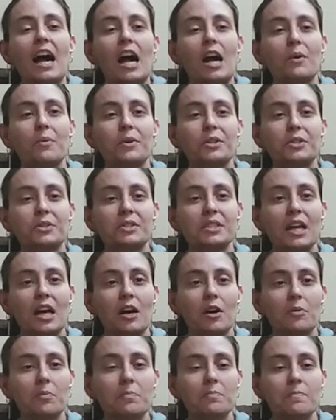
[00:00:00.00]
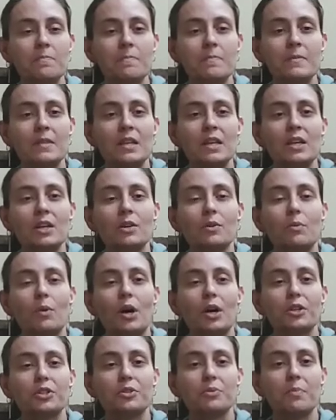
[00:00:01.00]
And when you tell them,
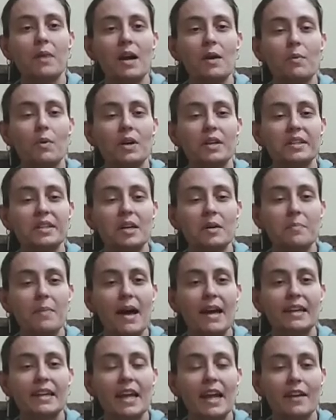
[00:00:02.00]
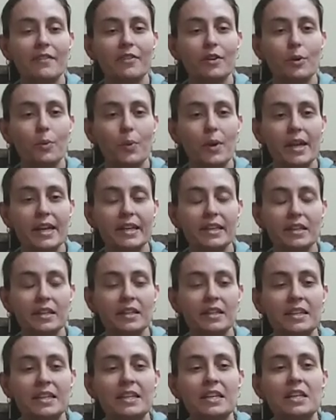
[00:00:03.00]
well, you might want to come back every week
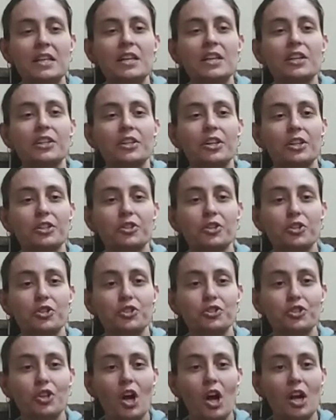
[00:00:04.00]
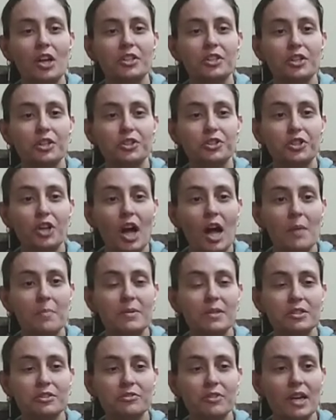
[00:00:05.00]
because your job
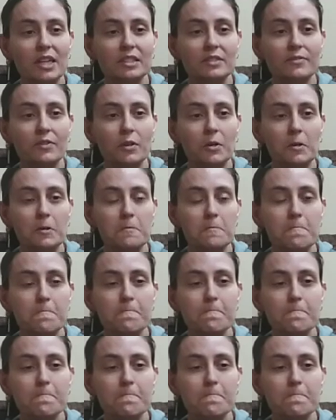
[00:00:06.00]
is stressful,